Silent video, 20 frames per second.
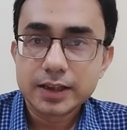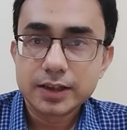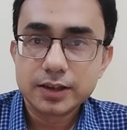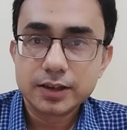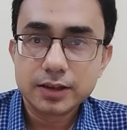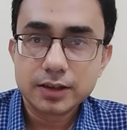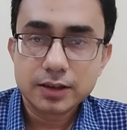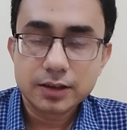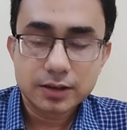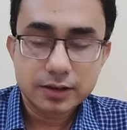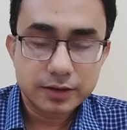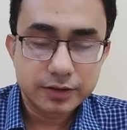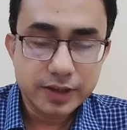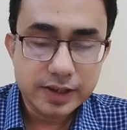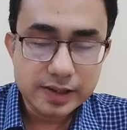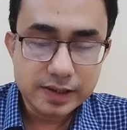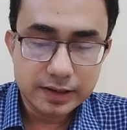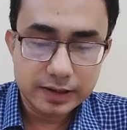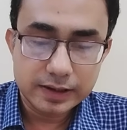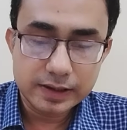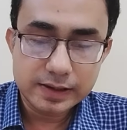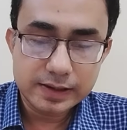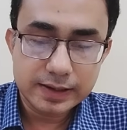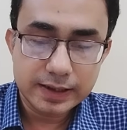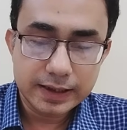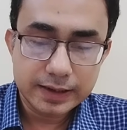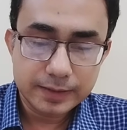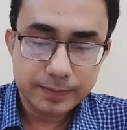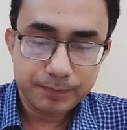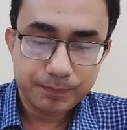The reason is
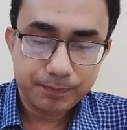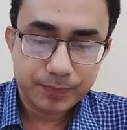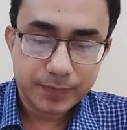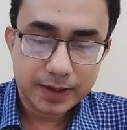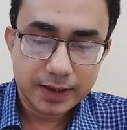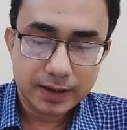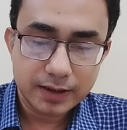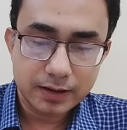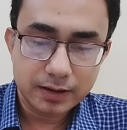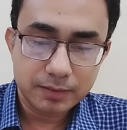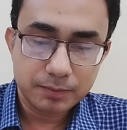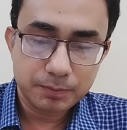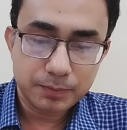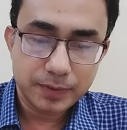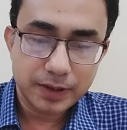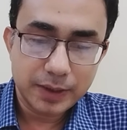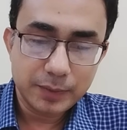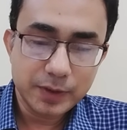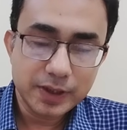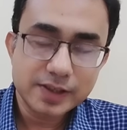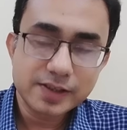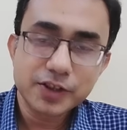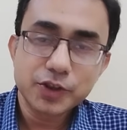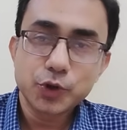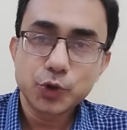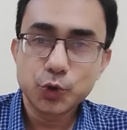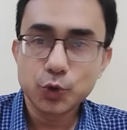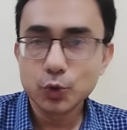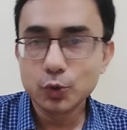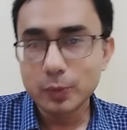that, it's
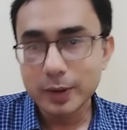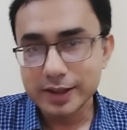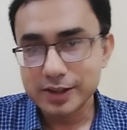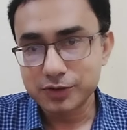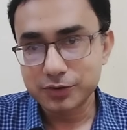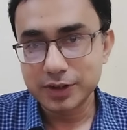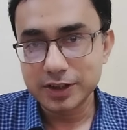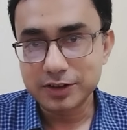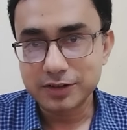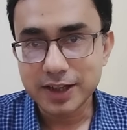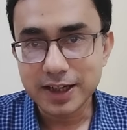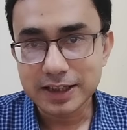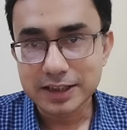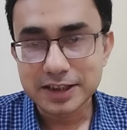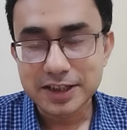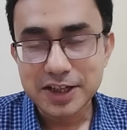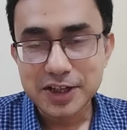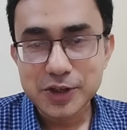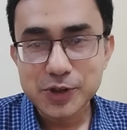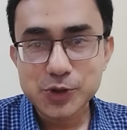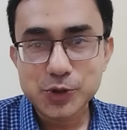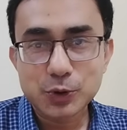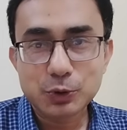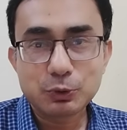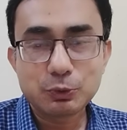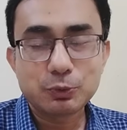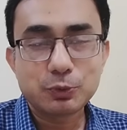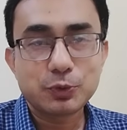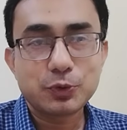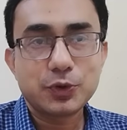a two-way street, right?
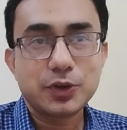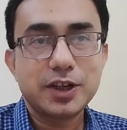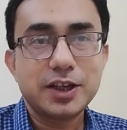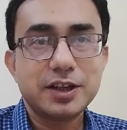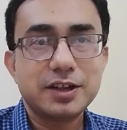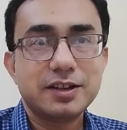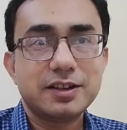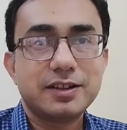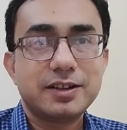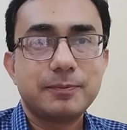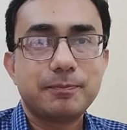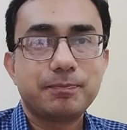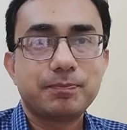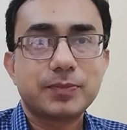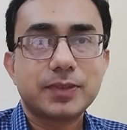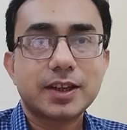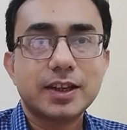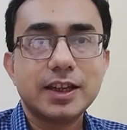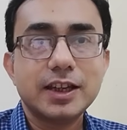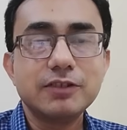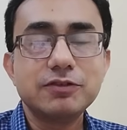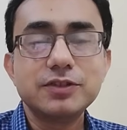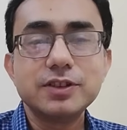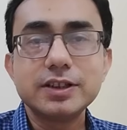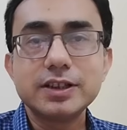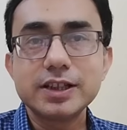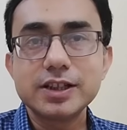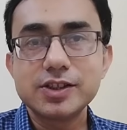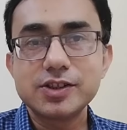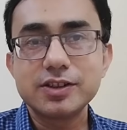So, if
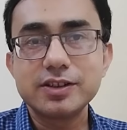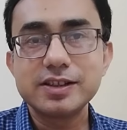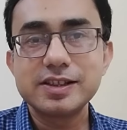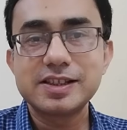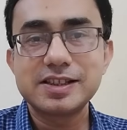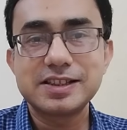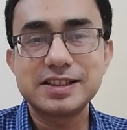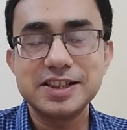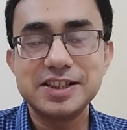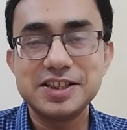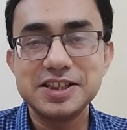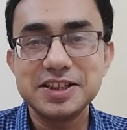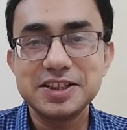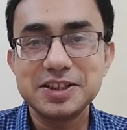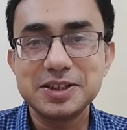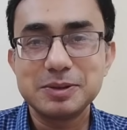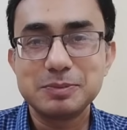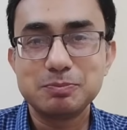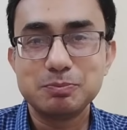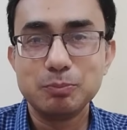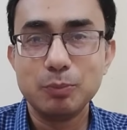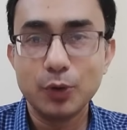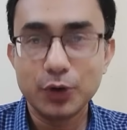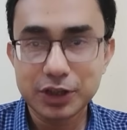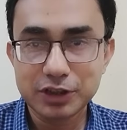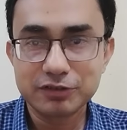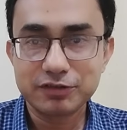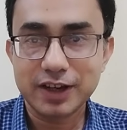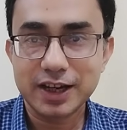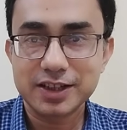the teacher is teaching in a
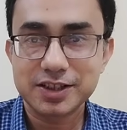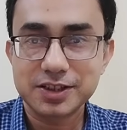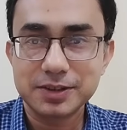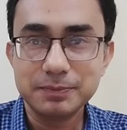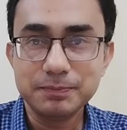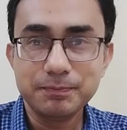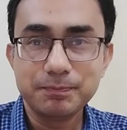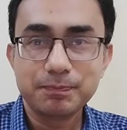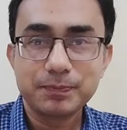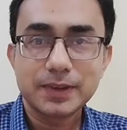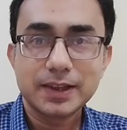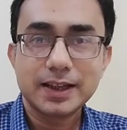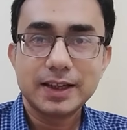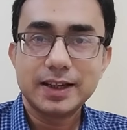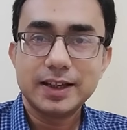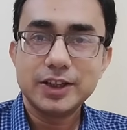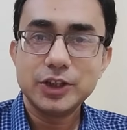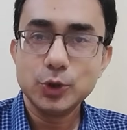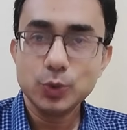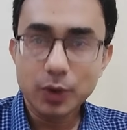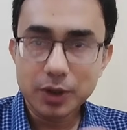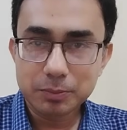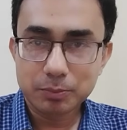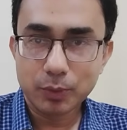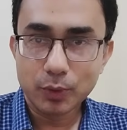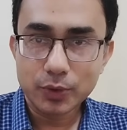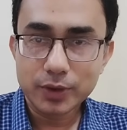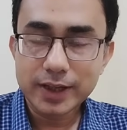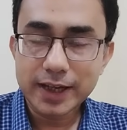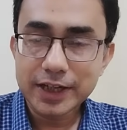boring fashion, you are
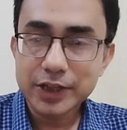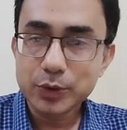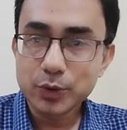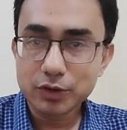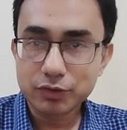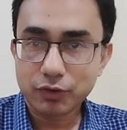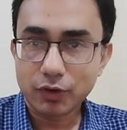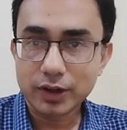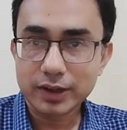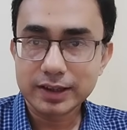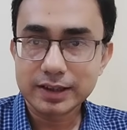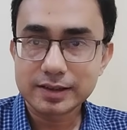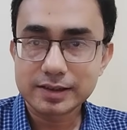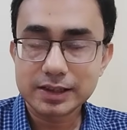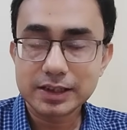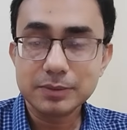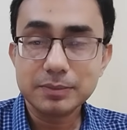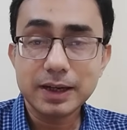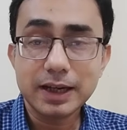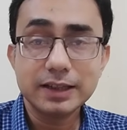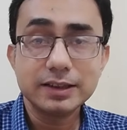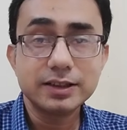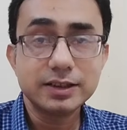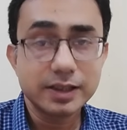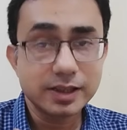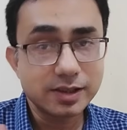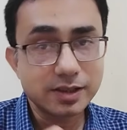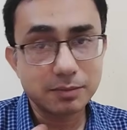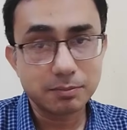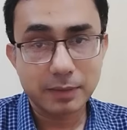bored and you are falling asleep, and the
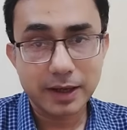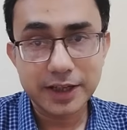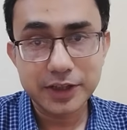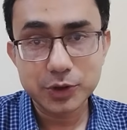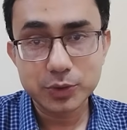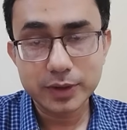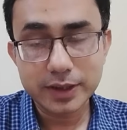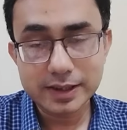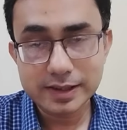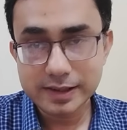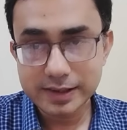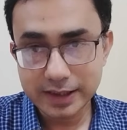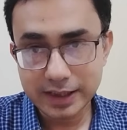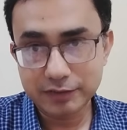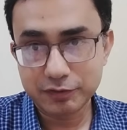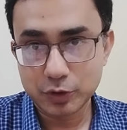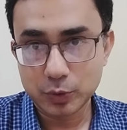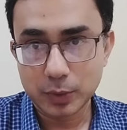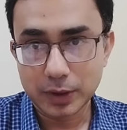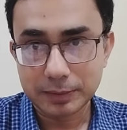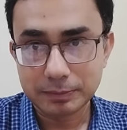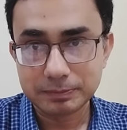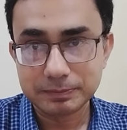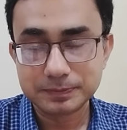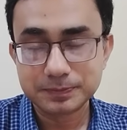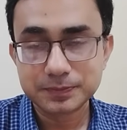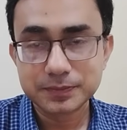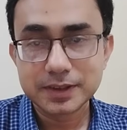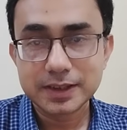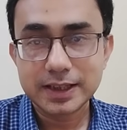teacher, mind you, can see everyone.
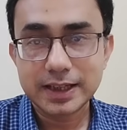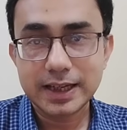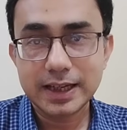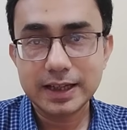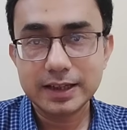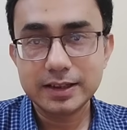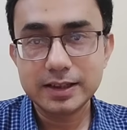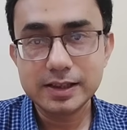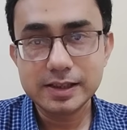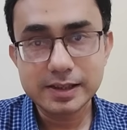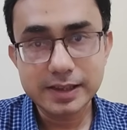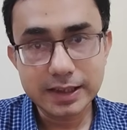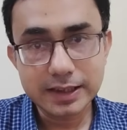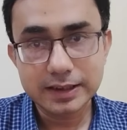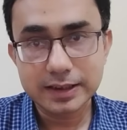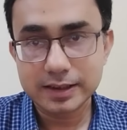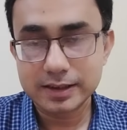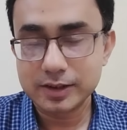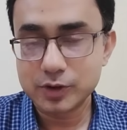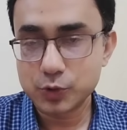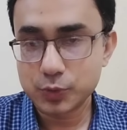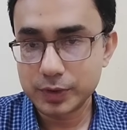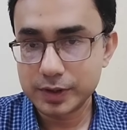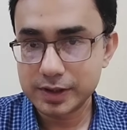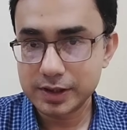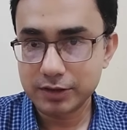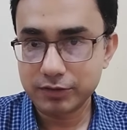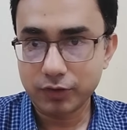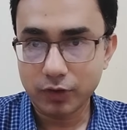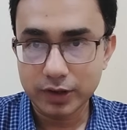And he's seeing that the
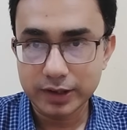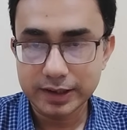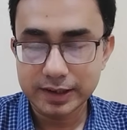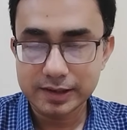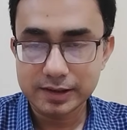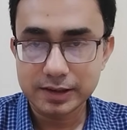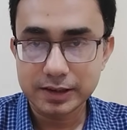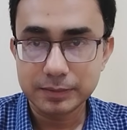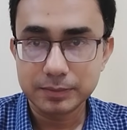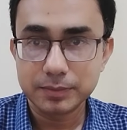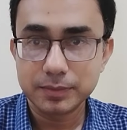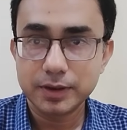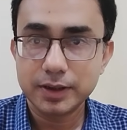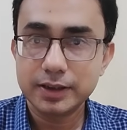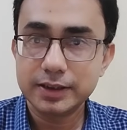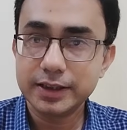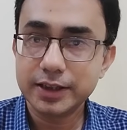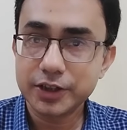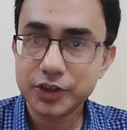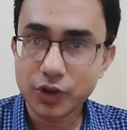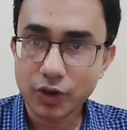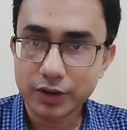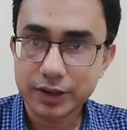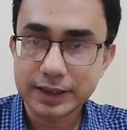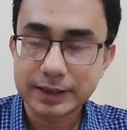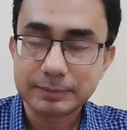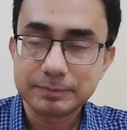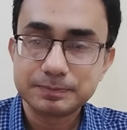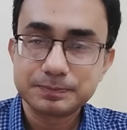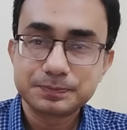students are falling asleep, they are
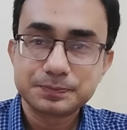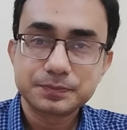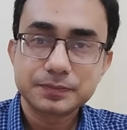yawning,